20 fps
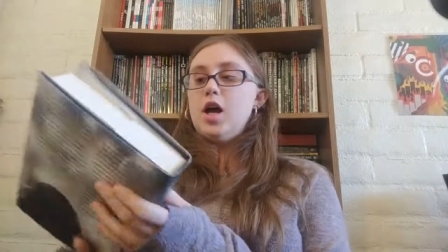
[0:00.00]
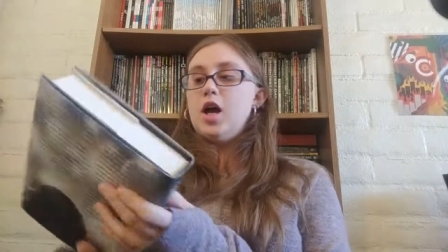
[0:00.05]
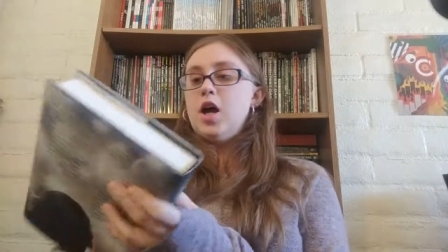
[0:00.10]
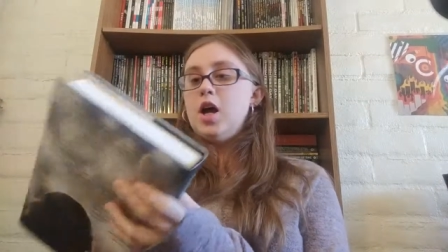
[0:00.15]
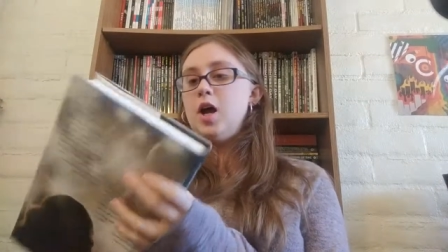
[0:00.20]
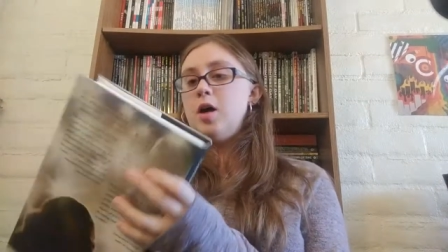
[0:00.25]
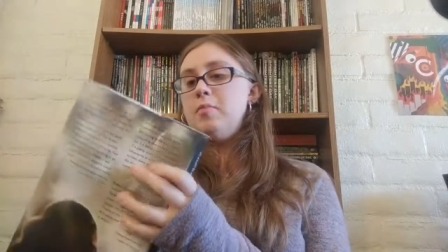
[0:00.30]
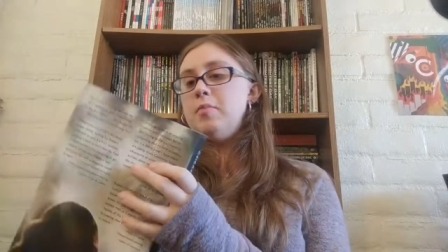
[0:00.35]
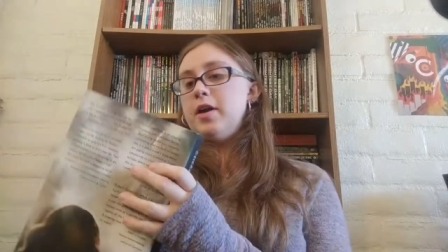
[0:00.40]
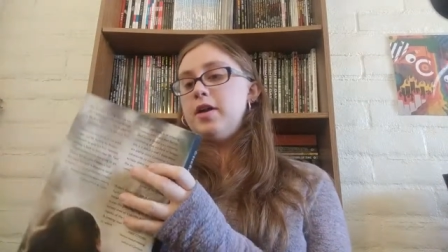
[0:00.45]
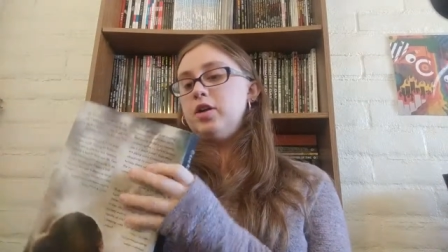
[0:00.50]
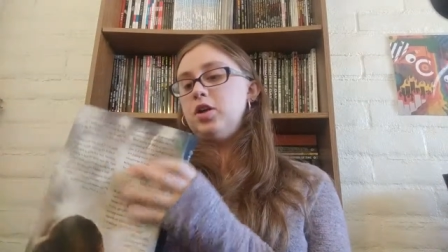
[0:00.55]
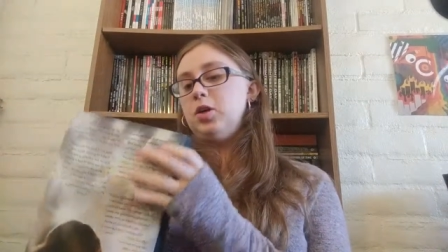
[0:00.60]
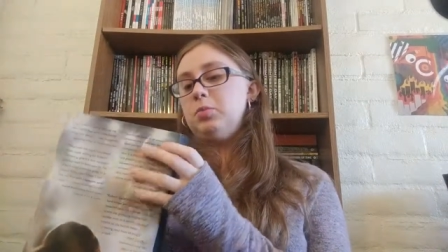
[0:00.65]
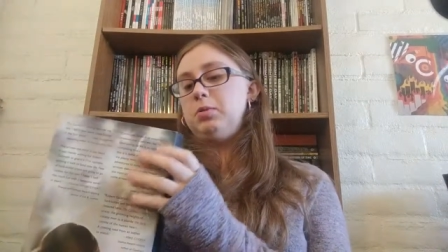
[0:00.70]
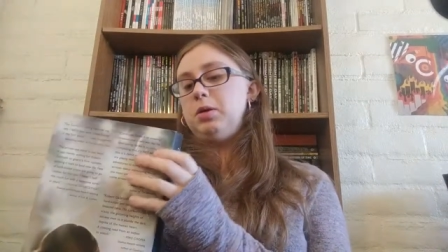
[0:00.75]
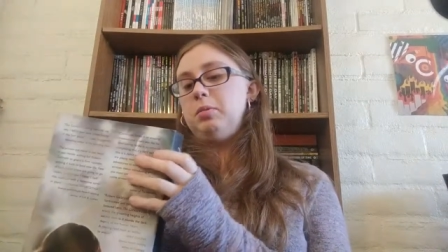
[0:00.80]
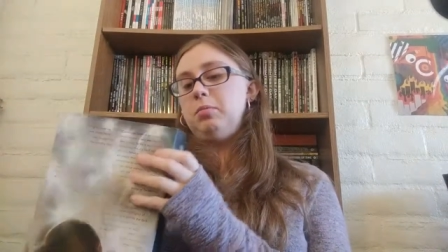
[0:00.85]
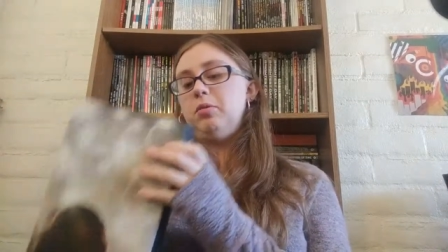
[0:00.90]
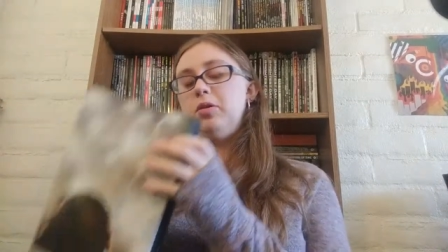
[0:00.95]
Um, I
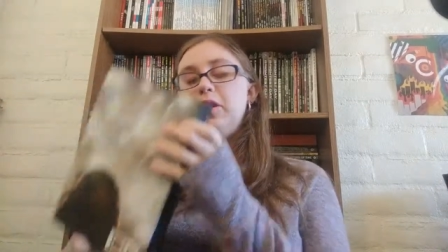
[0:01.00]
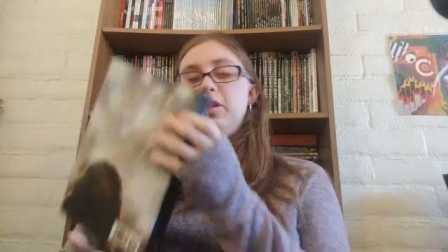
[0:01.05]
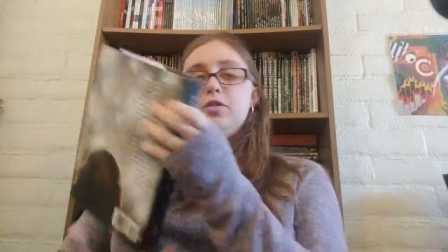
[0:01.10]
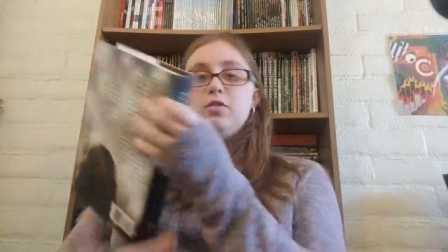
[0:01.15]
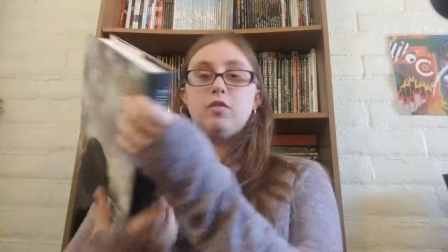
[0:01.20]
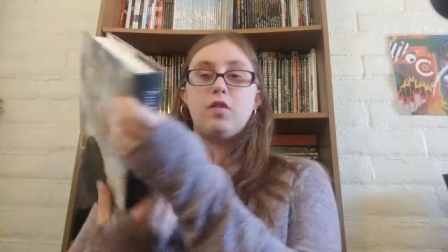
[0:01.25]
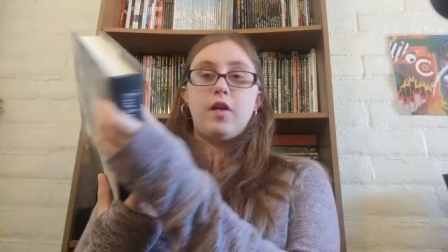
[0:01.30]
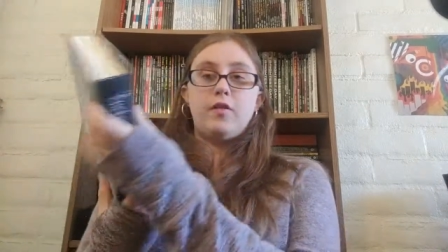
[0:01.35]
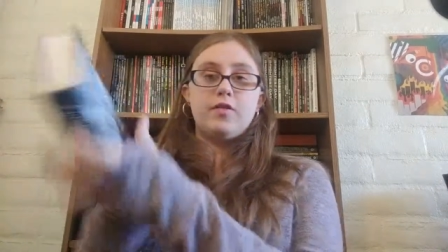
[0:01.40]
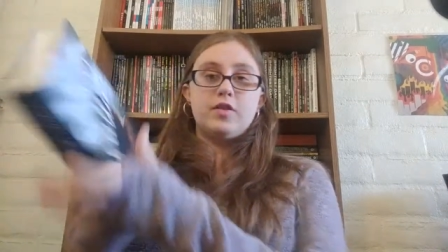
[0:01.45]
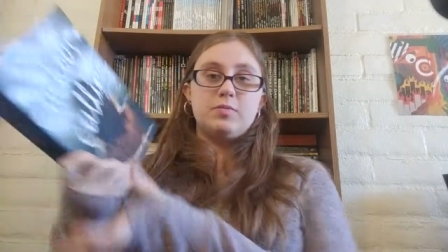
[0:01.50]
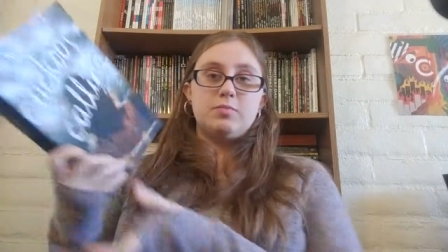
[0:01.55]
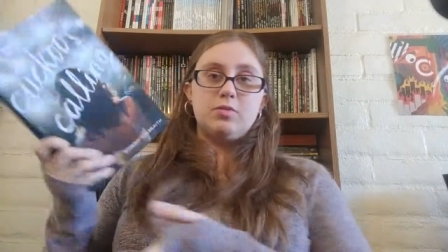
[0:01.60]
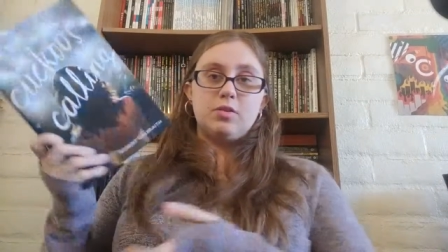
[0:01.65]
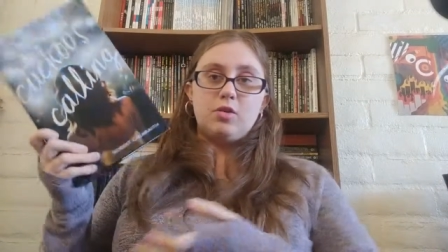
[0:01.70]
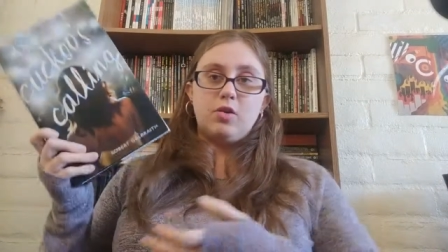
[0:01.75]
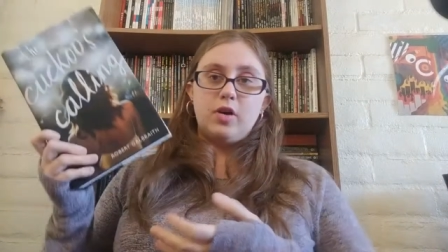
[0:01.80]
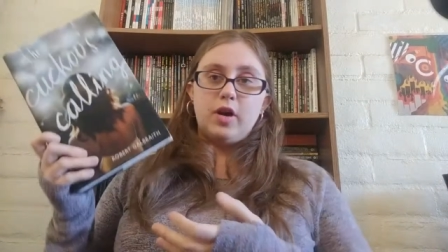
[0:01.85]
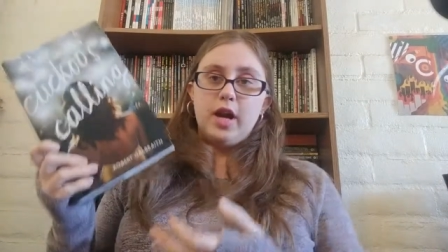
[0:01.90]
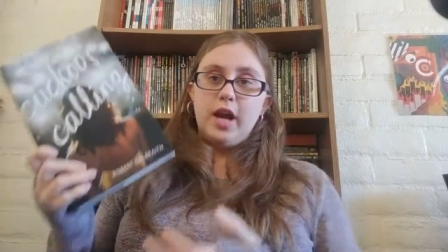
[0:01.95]
know people either love this
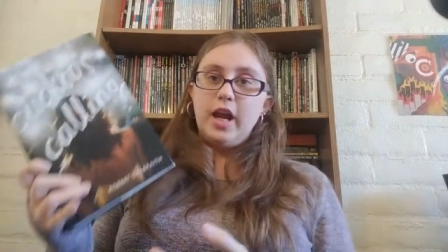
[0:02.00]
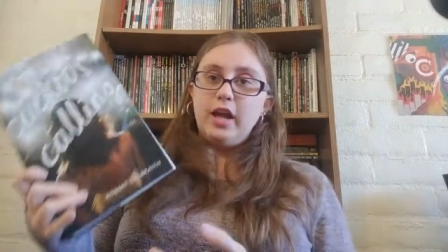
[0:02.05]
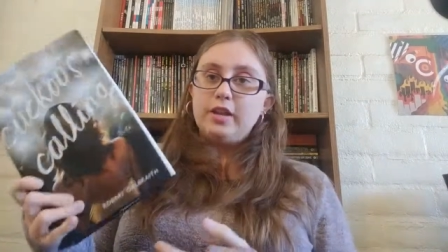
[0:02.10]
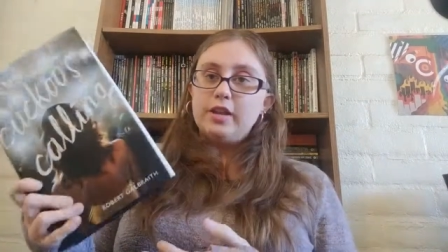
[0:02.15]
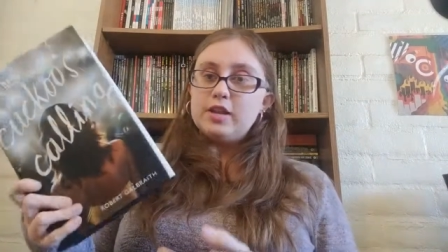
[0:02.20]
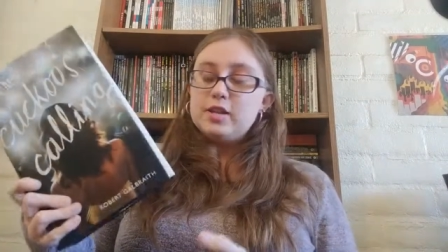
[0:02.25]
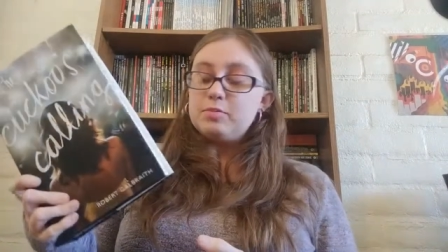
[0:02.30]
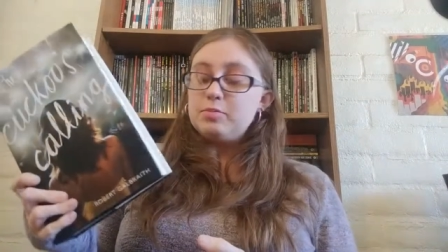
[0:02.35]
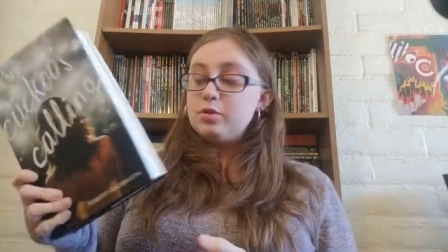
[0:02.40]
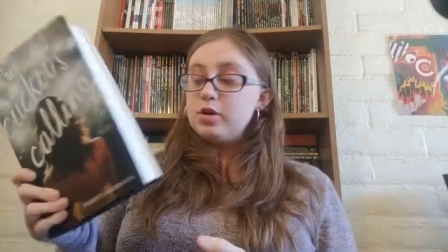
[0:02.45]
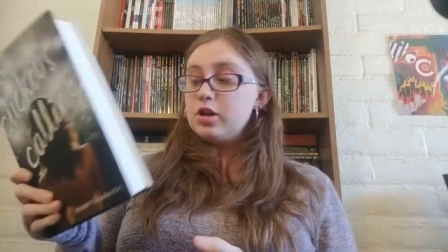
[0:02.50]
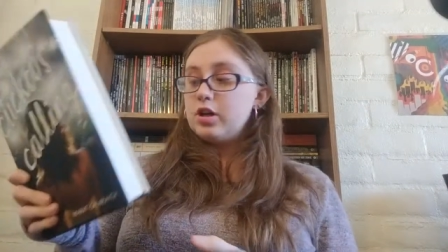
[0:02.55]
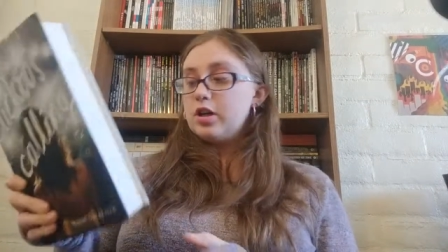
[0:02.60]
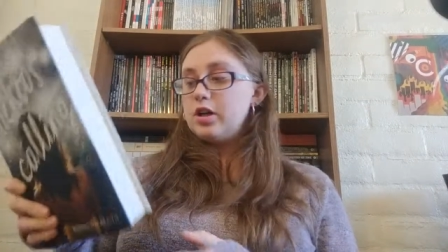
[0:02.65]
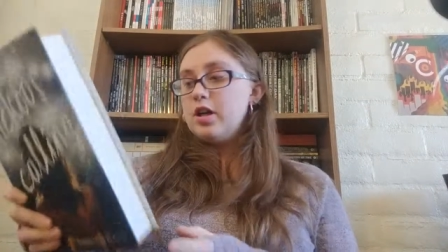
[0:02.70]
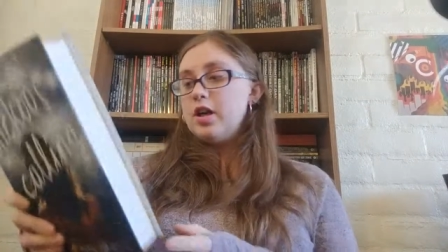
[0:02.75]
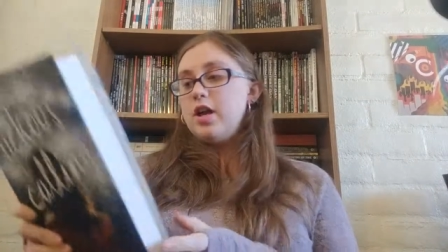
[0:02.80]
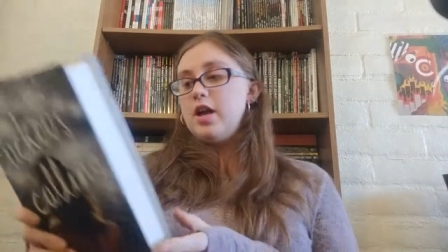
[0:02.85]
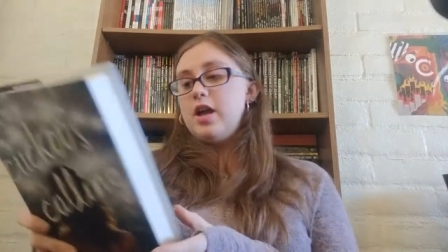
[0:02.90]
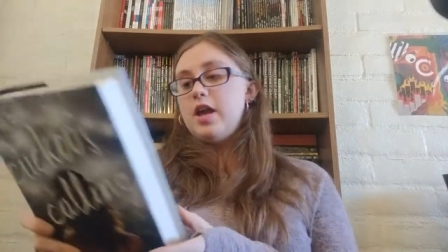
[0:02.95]
book or hate this
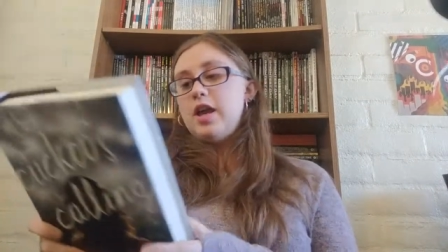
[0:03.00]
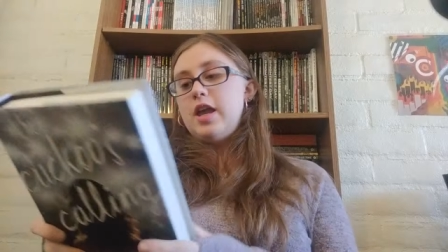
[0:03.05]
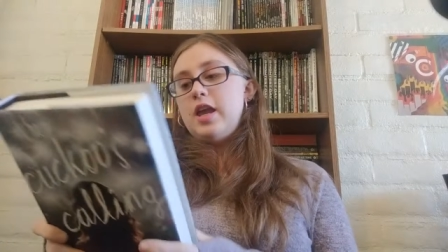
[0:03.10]
book.